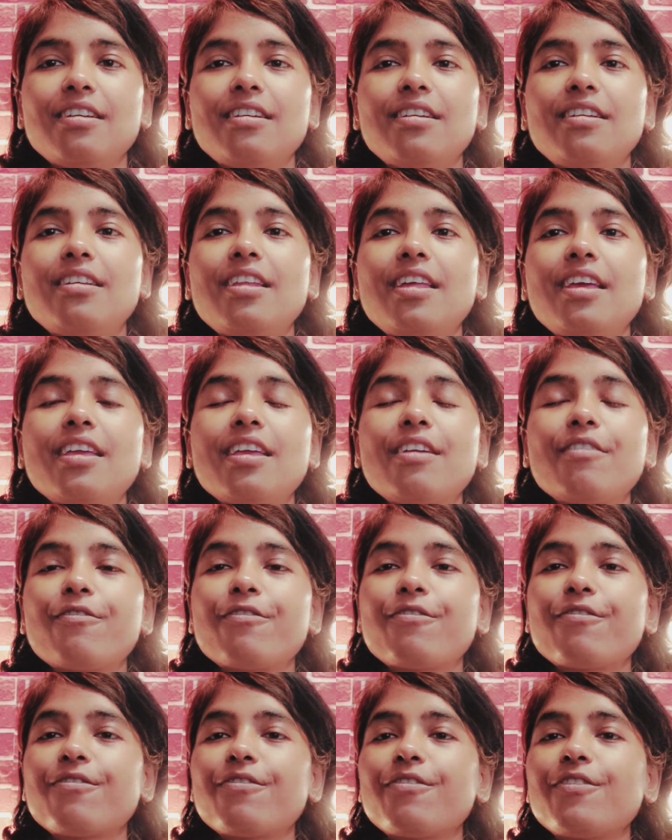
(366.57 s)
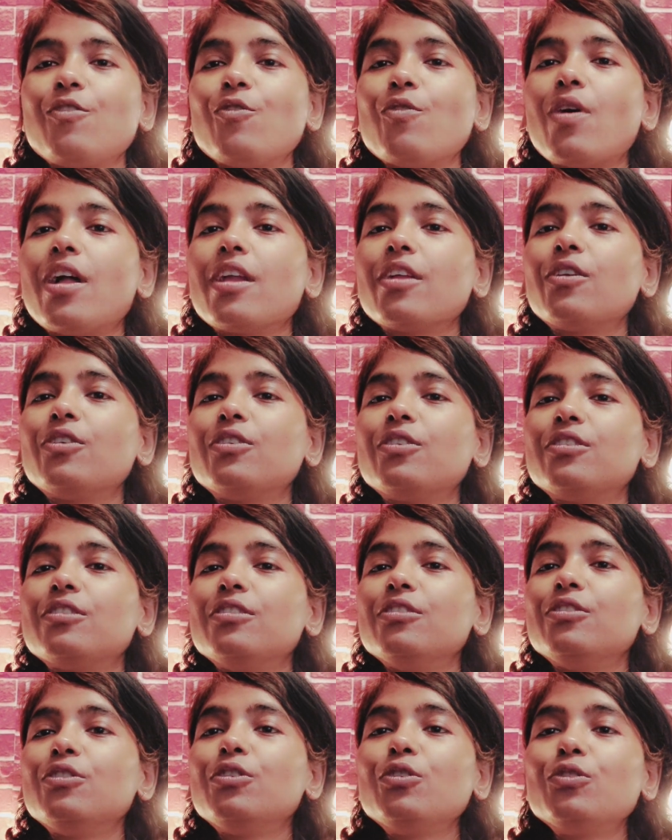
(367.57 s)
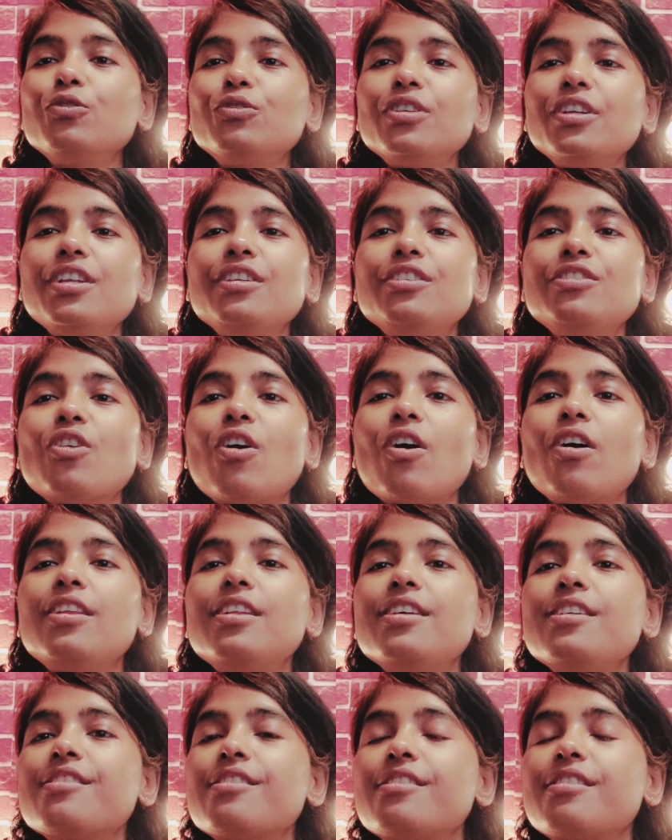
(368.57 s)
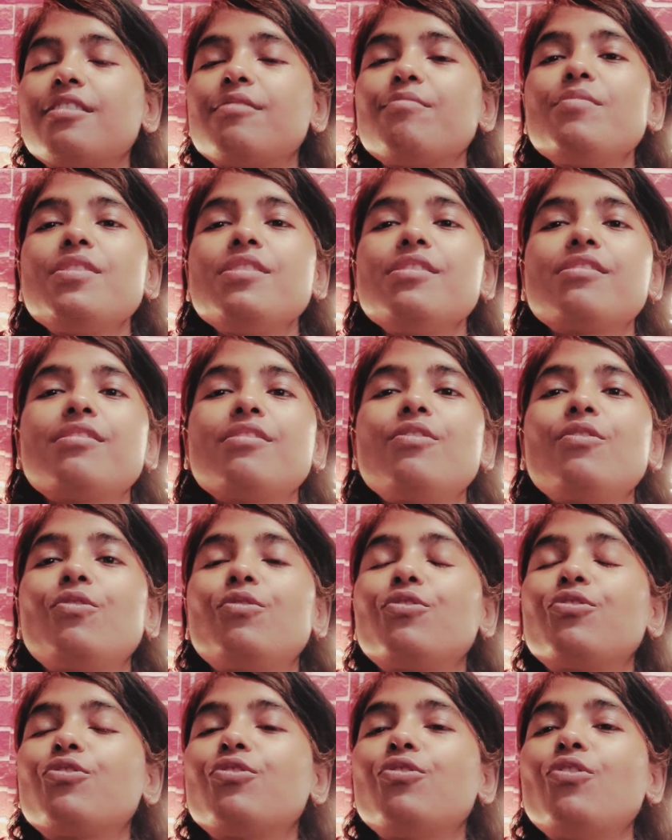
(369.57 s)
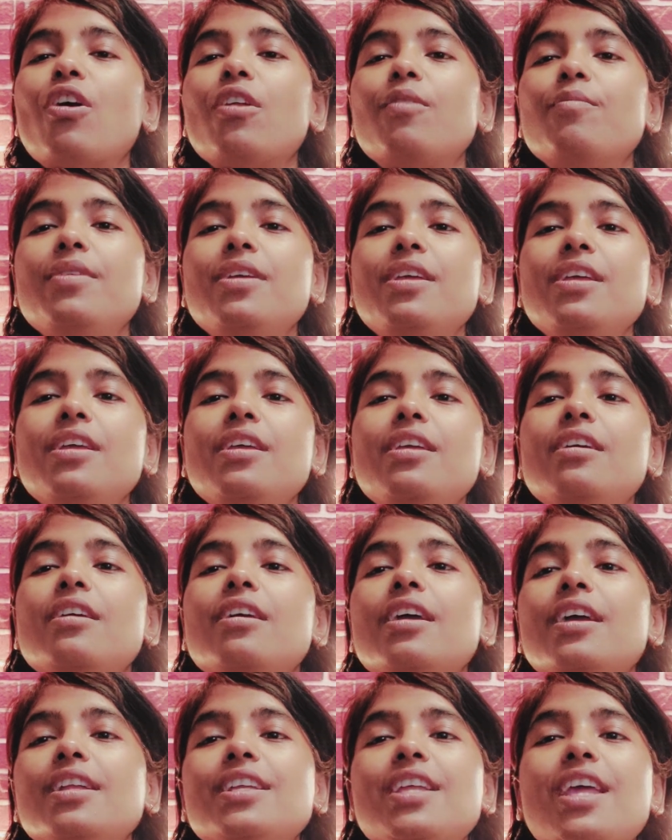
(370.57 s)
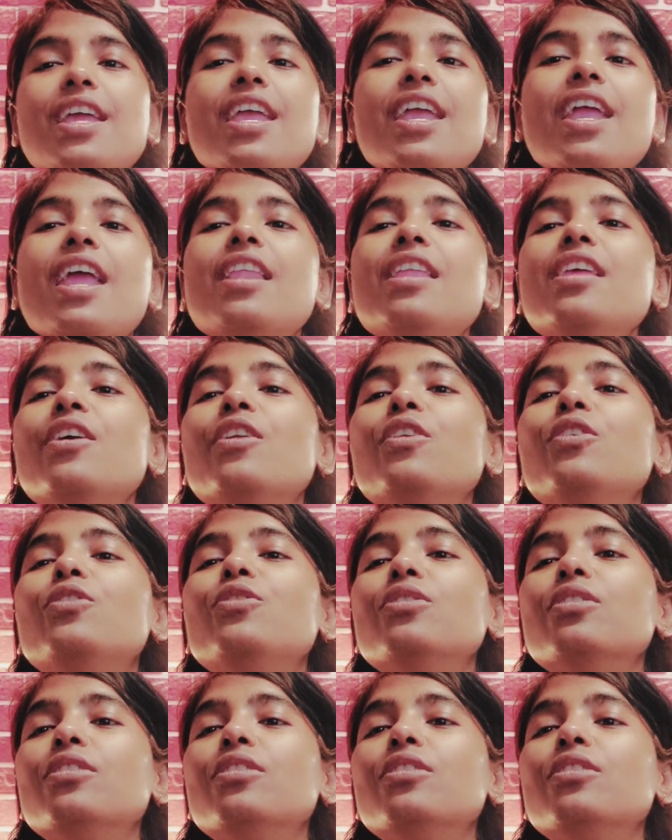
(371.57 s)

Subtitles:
Like if you are gluten intolerant, it means you should not be taking any